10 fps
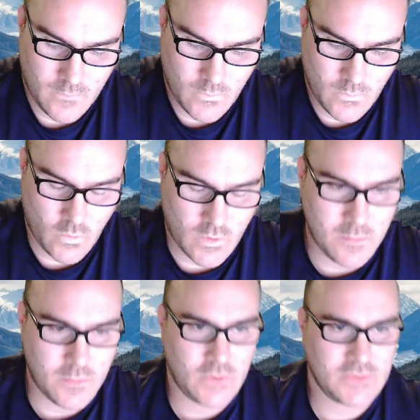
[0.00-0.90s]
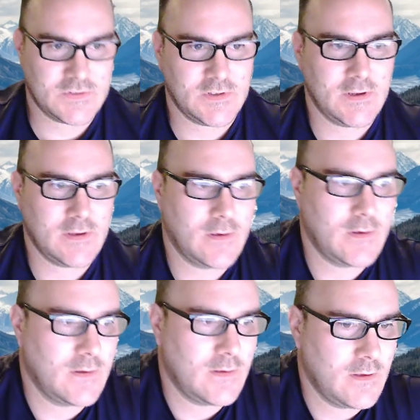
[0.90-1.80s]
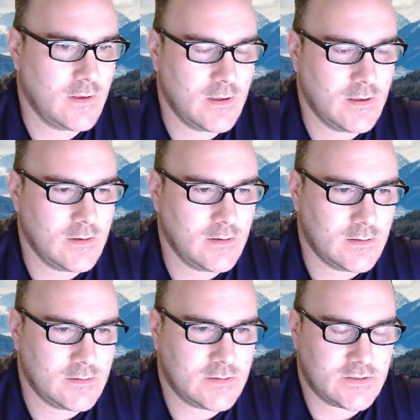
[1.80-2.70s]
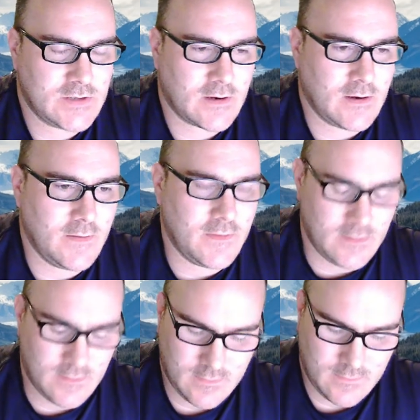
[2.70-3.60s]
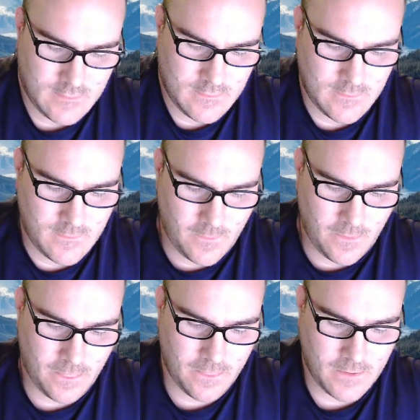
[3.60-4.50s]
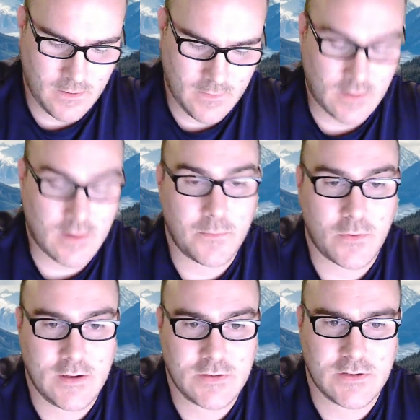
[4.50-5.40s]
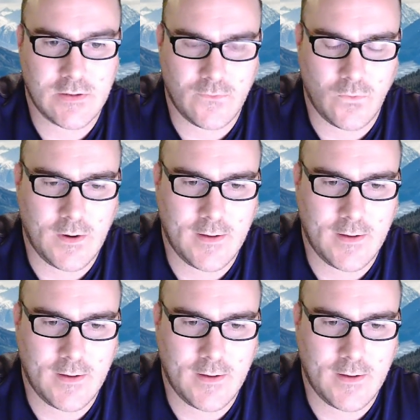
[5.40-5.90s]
were mostly to check on the comprehension of what